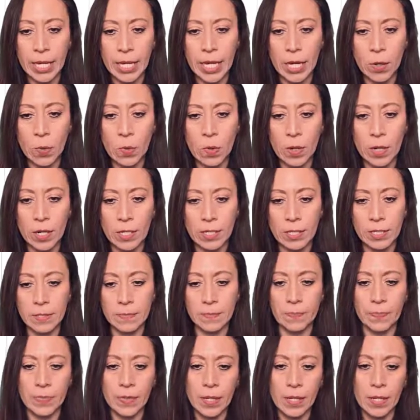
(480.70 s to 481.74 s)

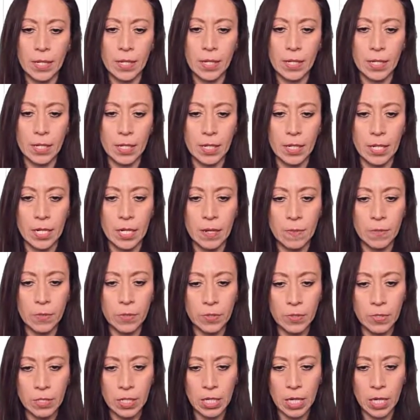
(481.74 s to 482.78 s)
equals, and it
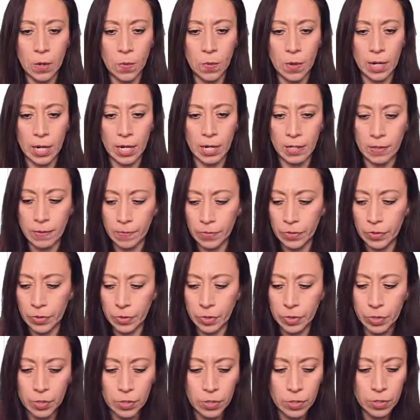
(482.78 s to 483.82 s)
must equal
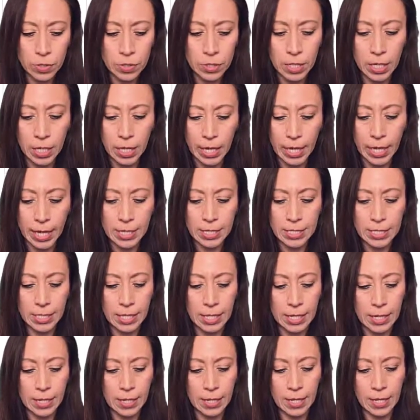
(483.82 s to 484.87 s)
dot
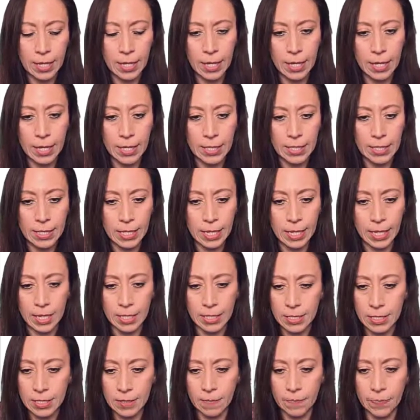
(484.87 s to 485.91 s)

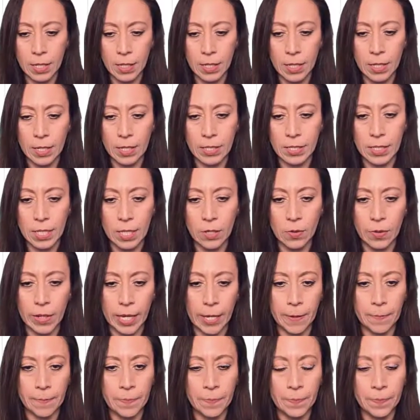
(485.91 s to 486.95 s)
xlsx, and I say
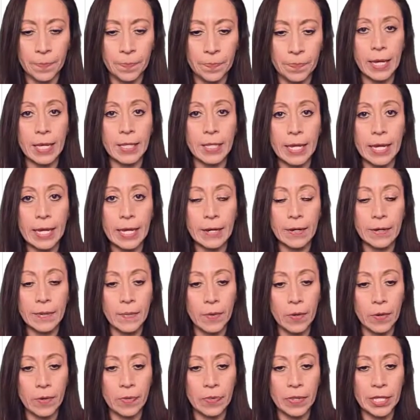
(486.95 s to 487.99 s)
okay. And here
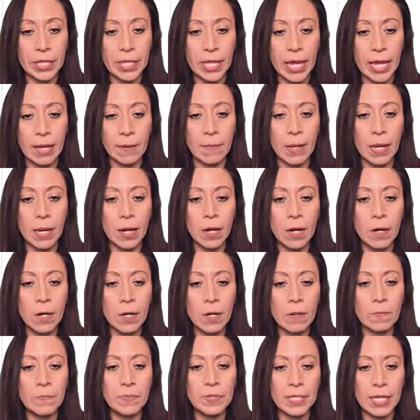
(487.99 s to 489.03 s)
on the name
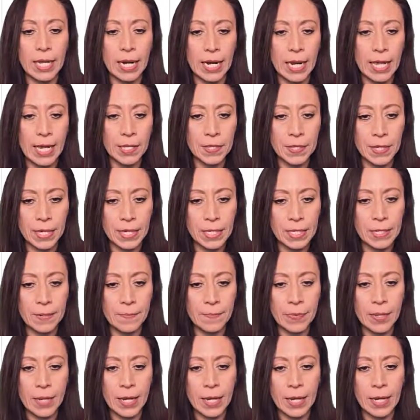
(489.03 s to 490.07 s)
column, select that,
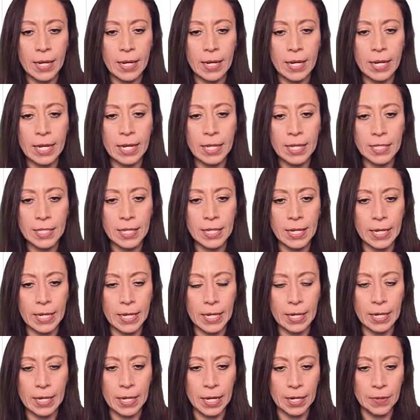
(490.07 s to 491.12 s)
click at
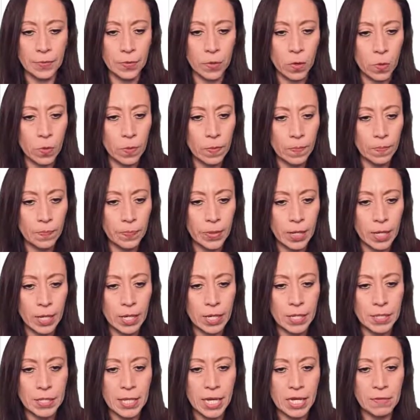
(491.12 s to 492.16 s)
the row,
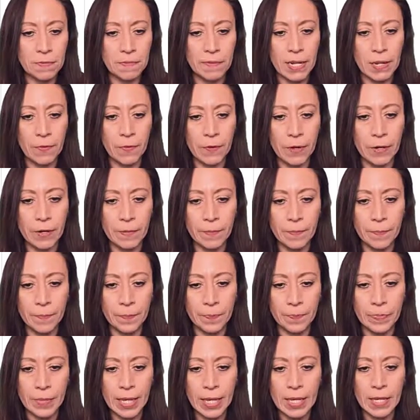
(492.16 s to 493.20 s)
text filter
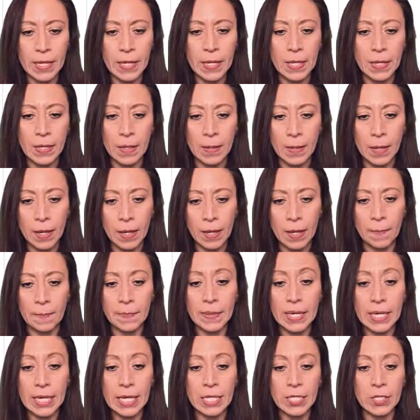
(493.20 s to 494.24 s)

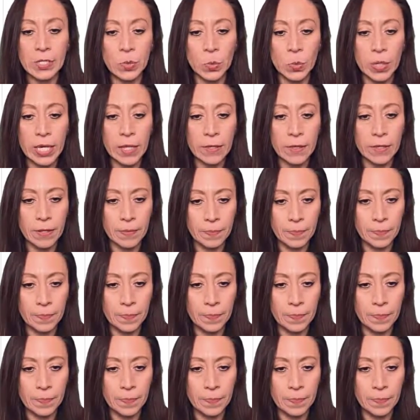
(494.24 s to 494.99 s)
begins with,